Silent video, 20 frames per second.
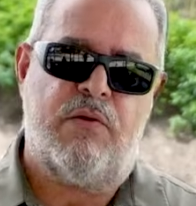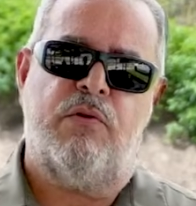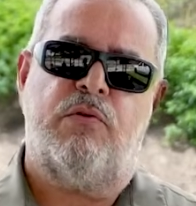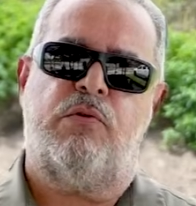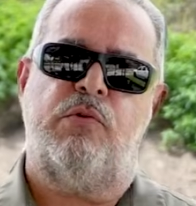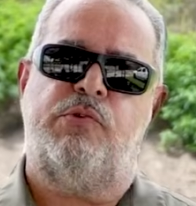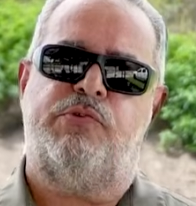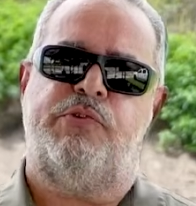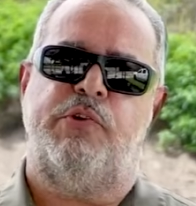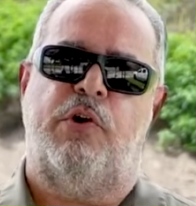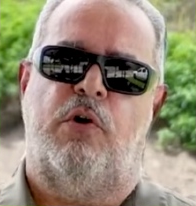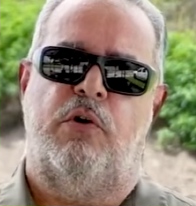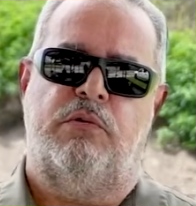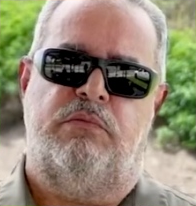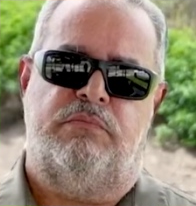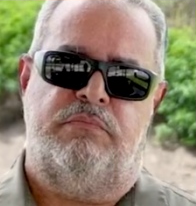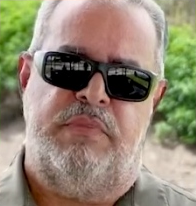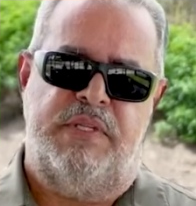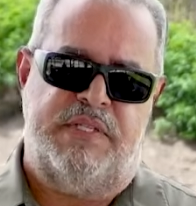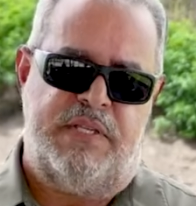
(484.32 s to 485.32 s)
conclusion,
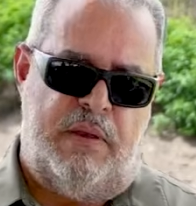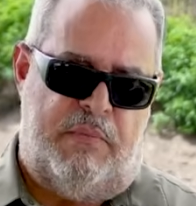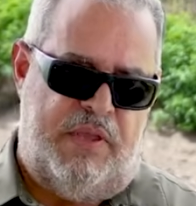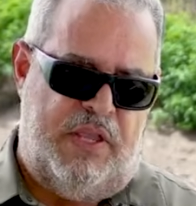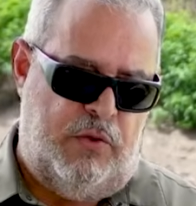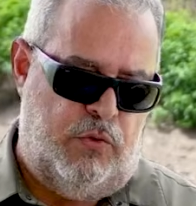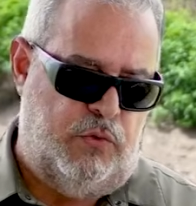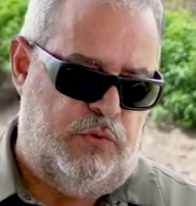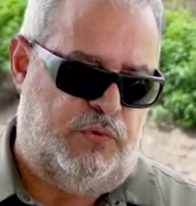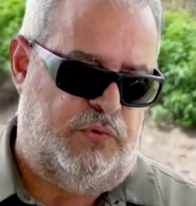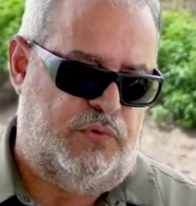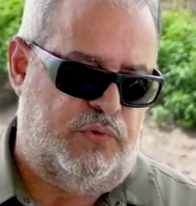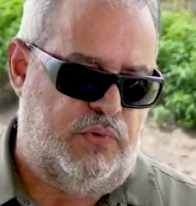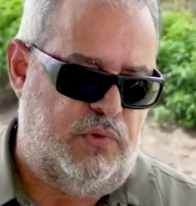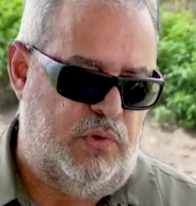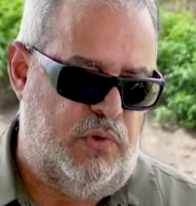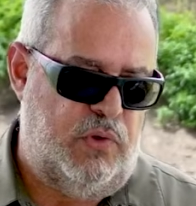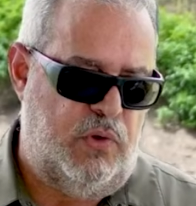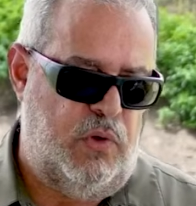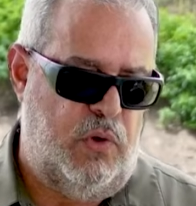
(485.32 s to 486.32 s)
my friends,
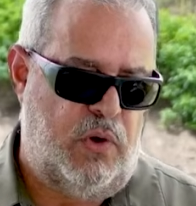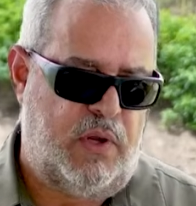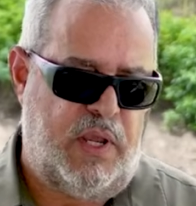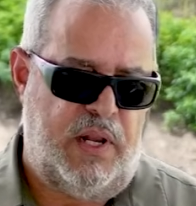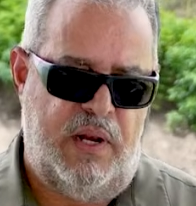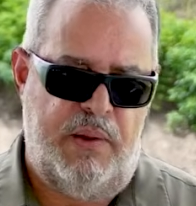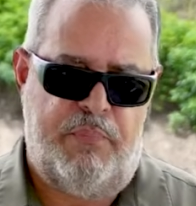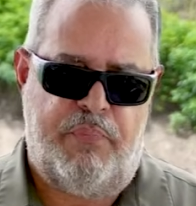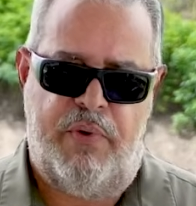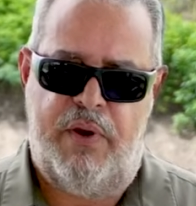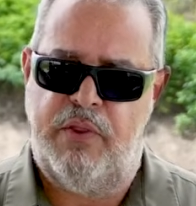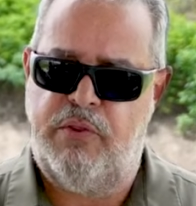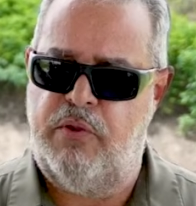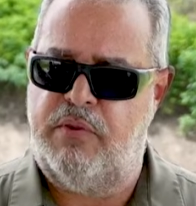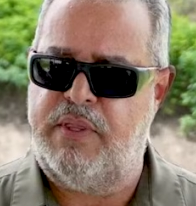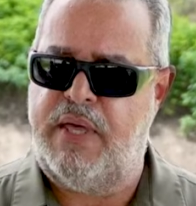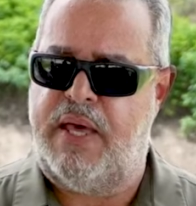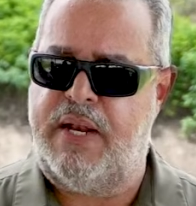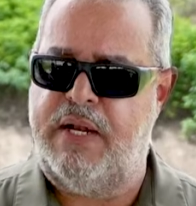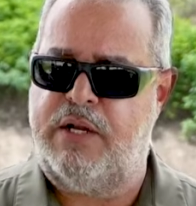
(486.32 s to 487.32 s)
what I can
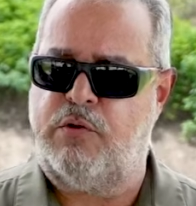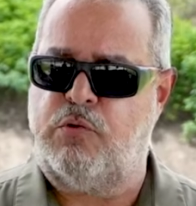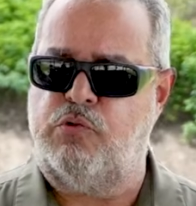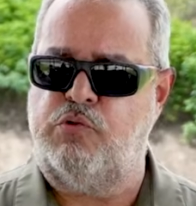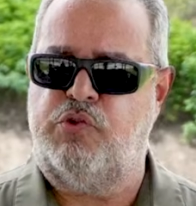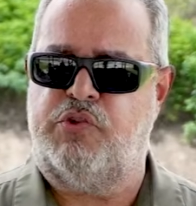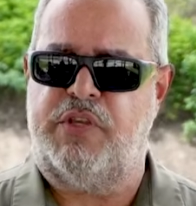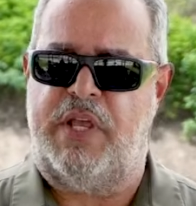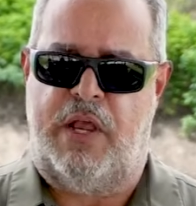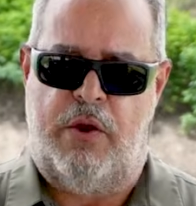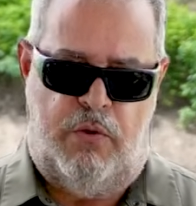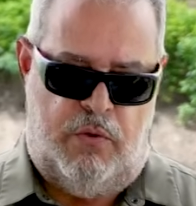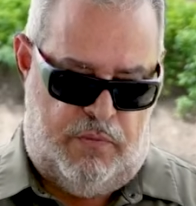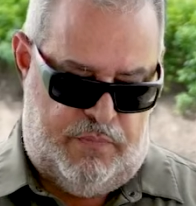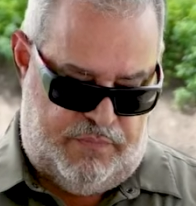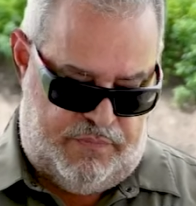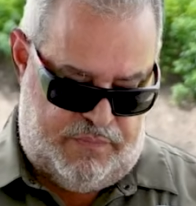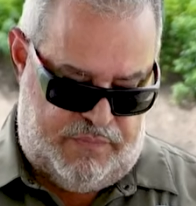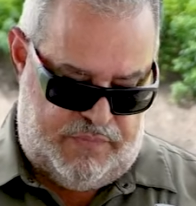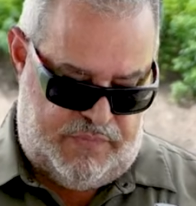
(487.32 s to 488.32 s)
give you as
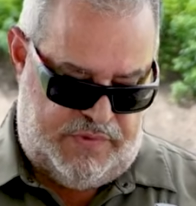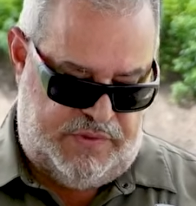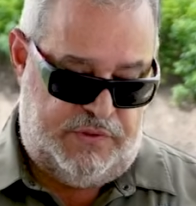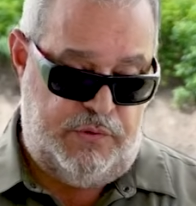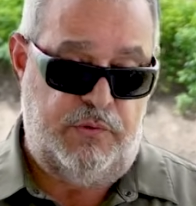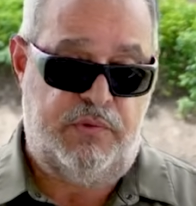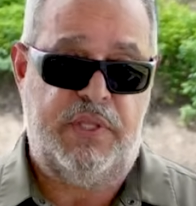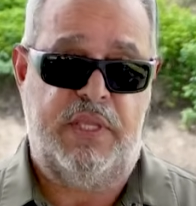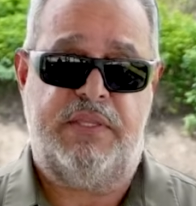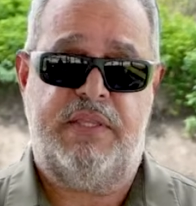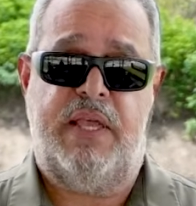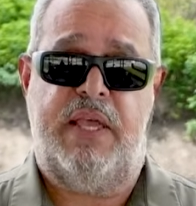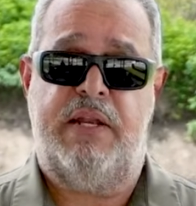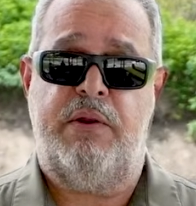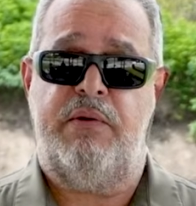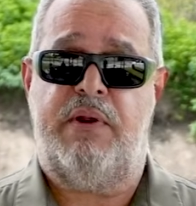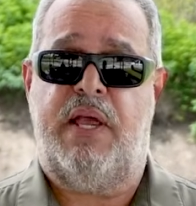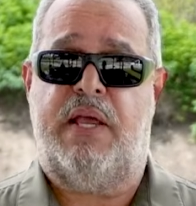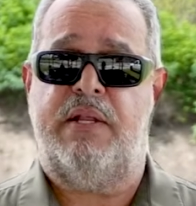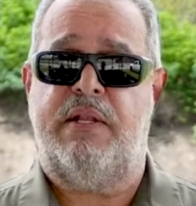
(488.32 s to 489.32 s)
advice, if you
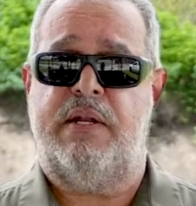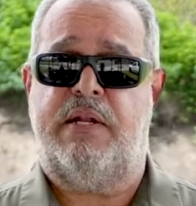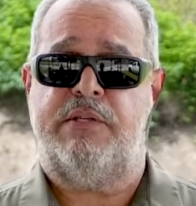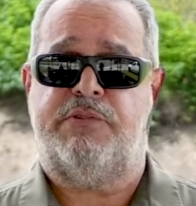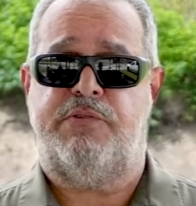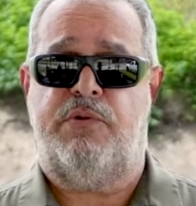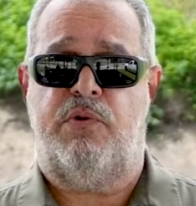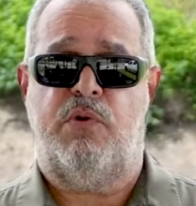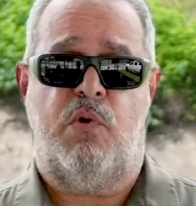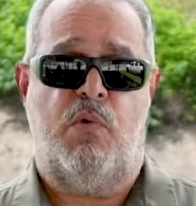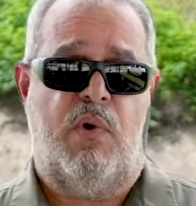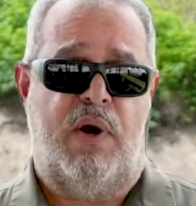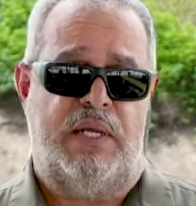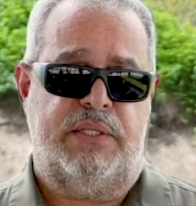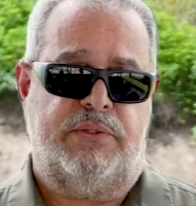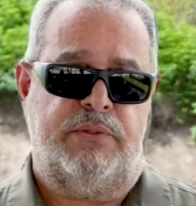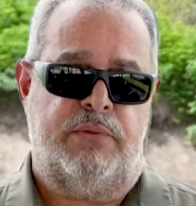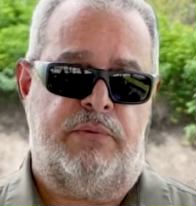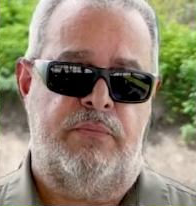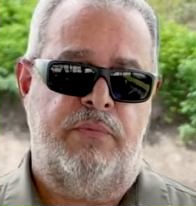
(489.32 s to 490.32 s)
have a Generation
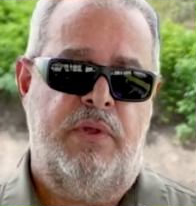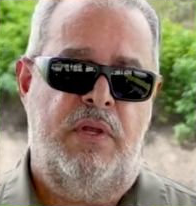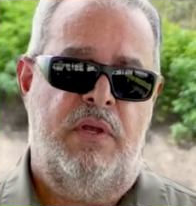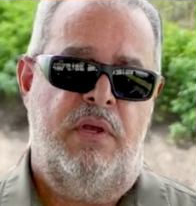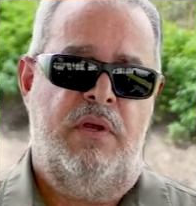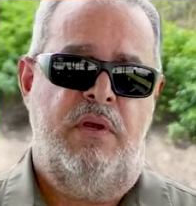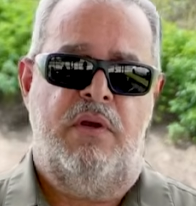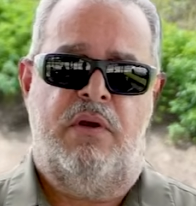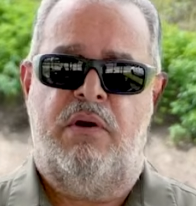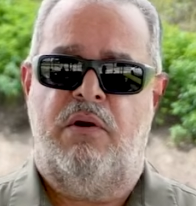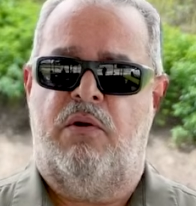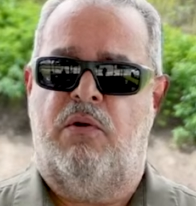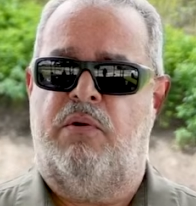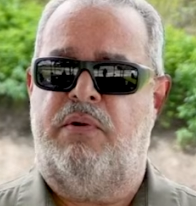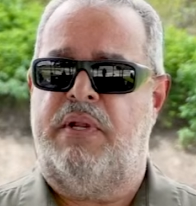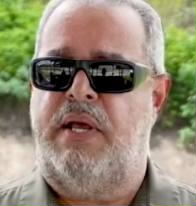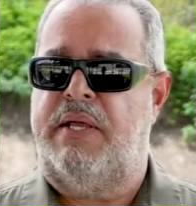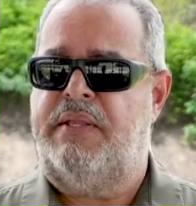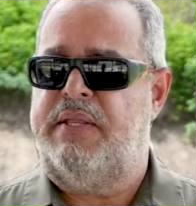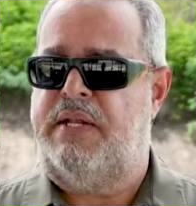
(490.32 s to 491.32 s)
4
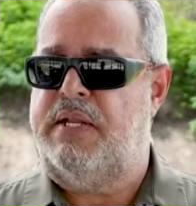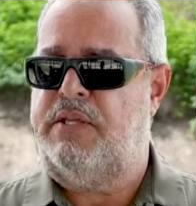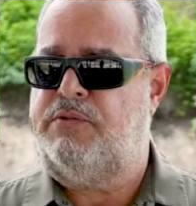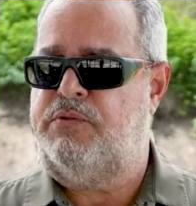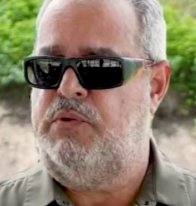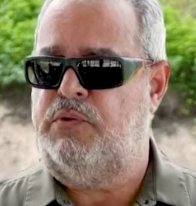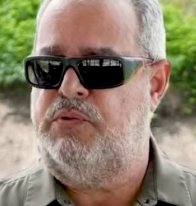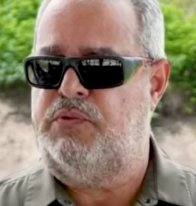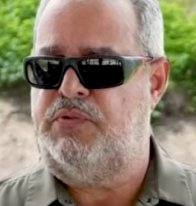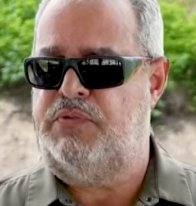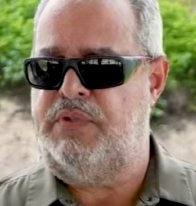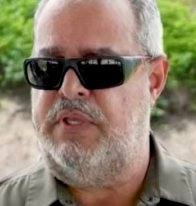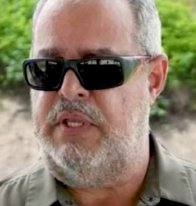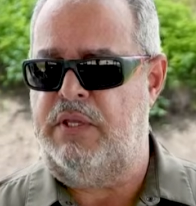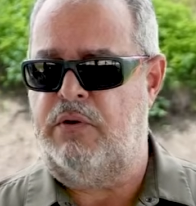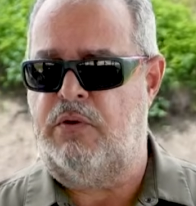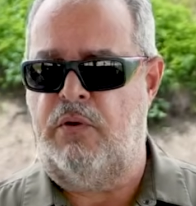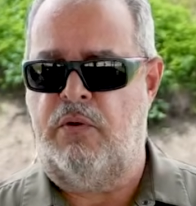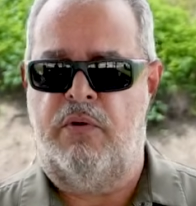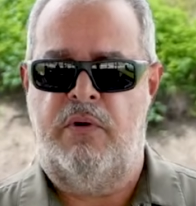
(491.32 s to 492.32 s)
or a Generation
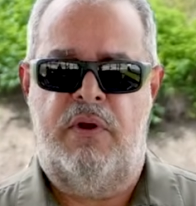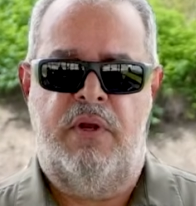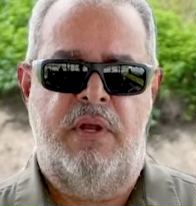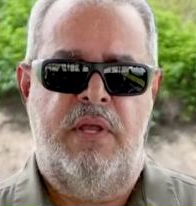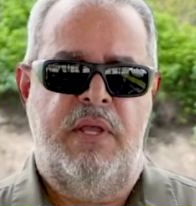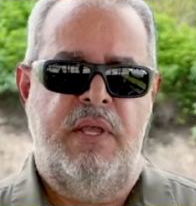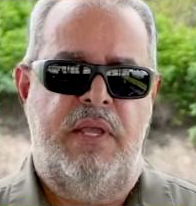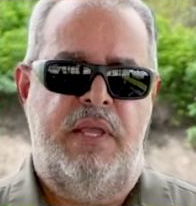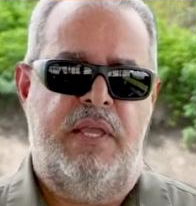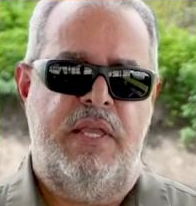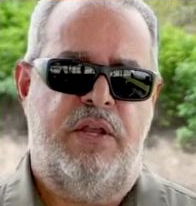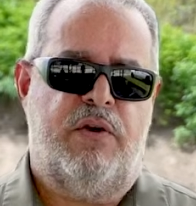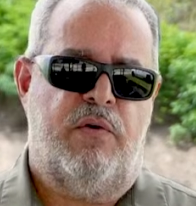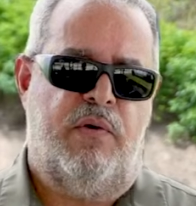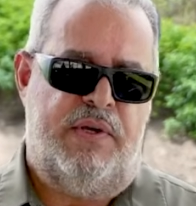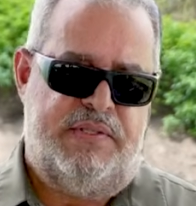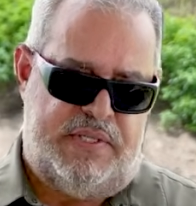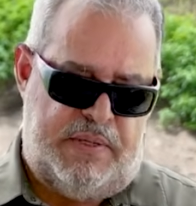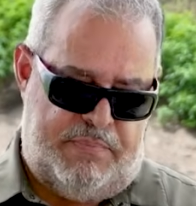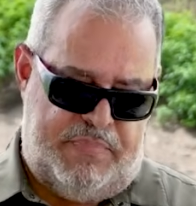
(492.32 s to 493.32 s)
5,
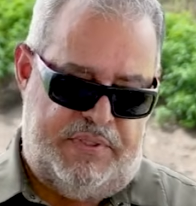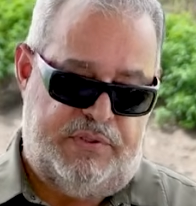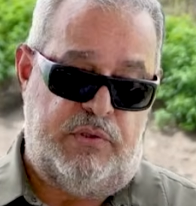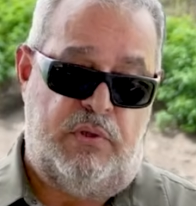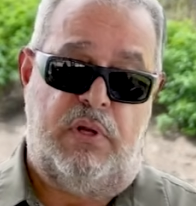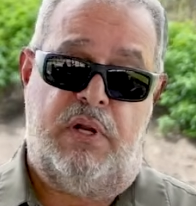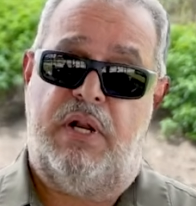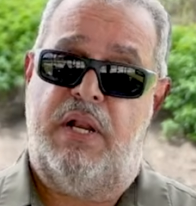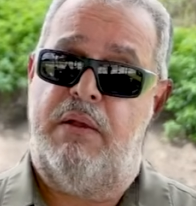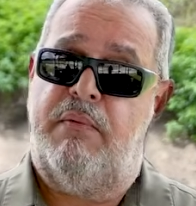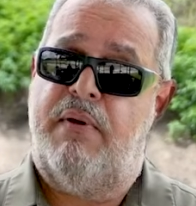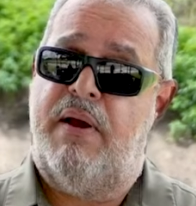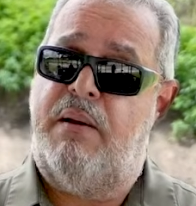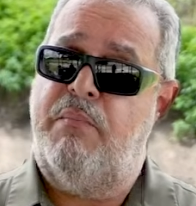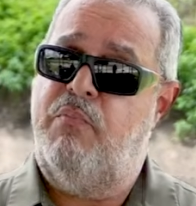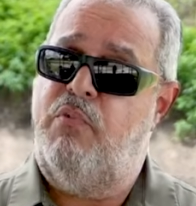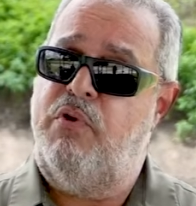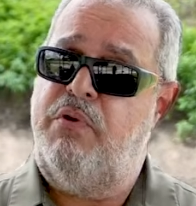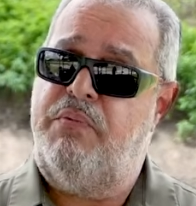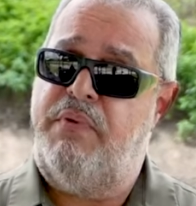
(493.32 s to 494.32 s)
and with that pistol
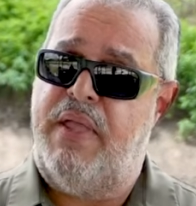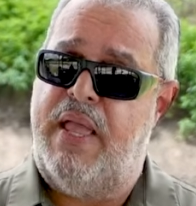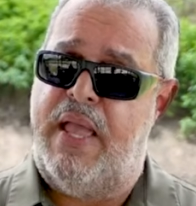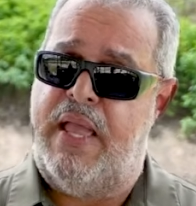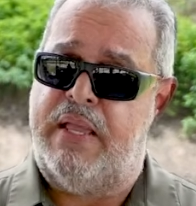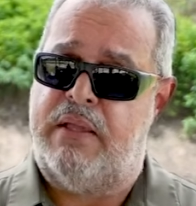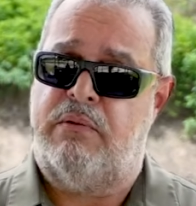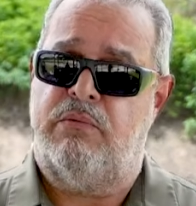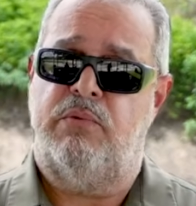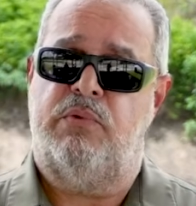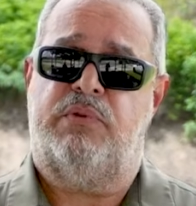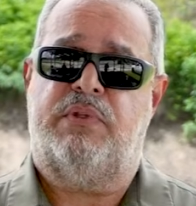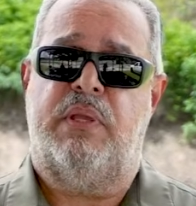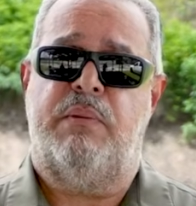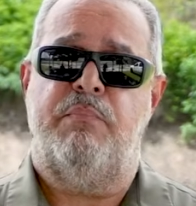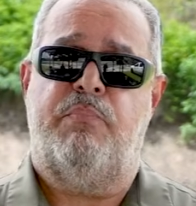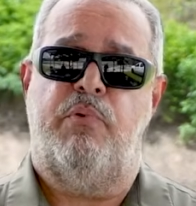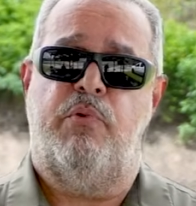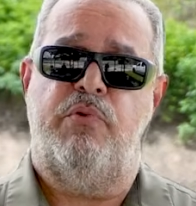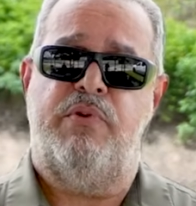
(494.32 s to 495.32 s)
you do very well,